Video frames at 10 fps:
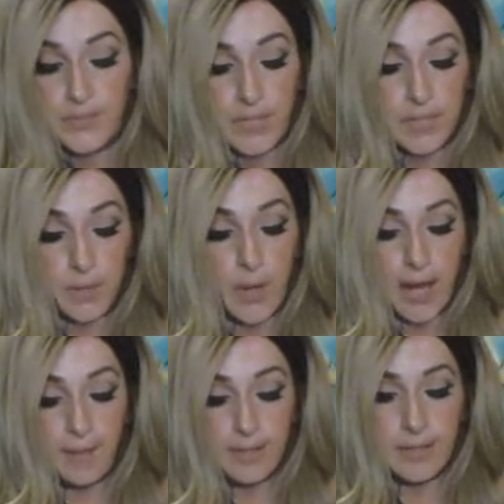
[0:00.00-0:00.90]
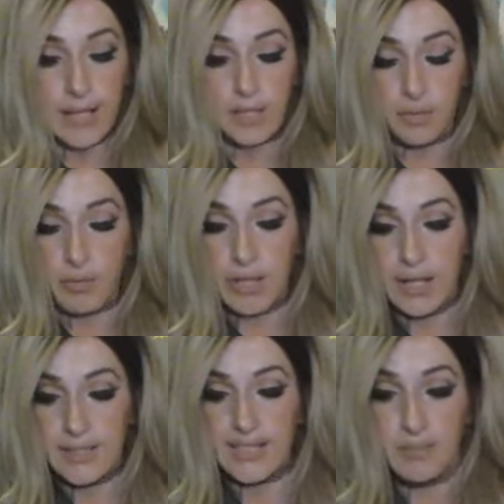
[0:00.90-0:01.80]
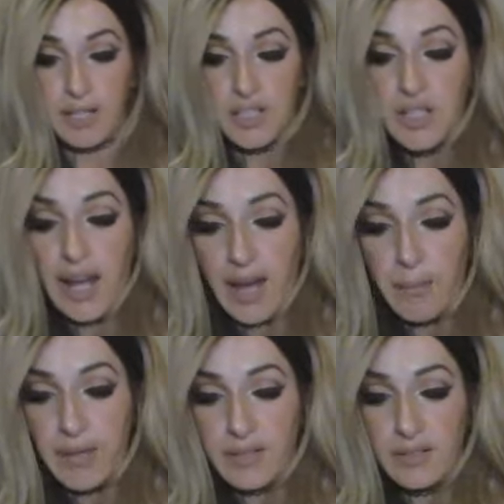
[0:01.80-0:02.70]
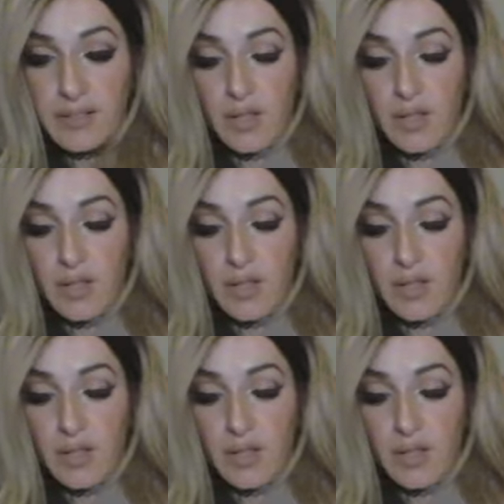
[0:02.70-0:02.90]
So having that 3-day suspension happen